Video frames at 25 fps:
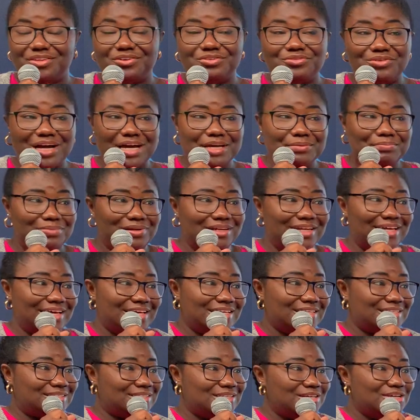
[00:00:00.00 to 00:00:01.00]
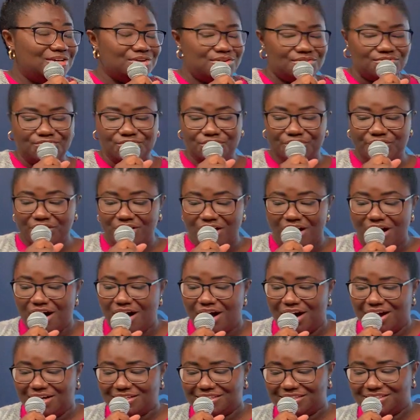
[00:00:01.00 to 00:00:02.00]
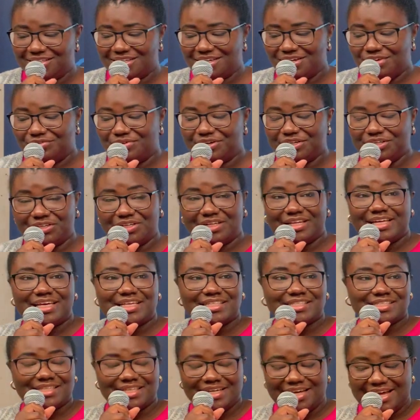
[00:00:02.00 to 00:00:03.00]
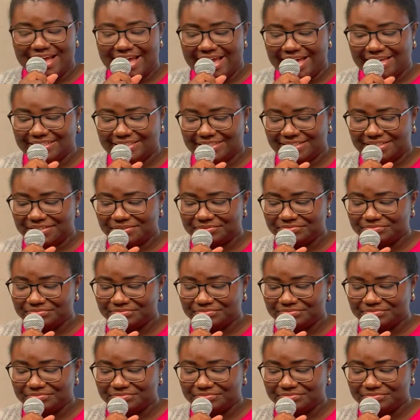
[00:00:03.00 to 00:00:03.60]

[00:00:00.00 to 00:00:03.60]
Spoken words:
the right place, for the heart regulates the hand.